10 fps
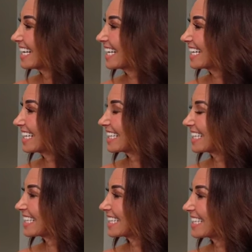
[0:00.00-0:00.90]

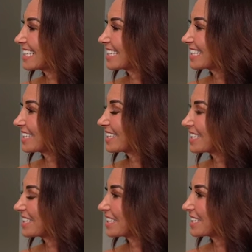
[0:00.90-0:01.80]

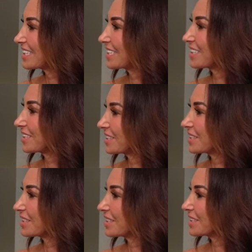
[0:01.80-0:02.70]

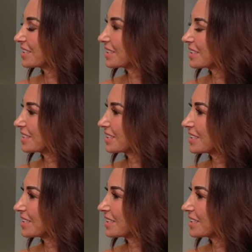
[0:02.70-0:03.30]
[no speech]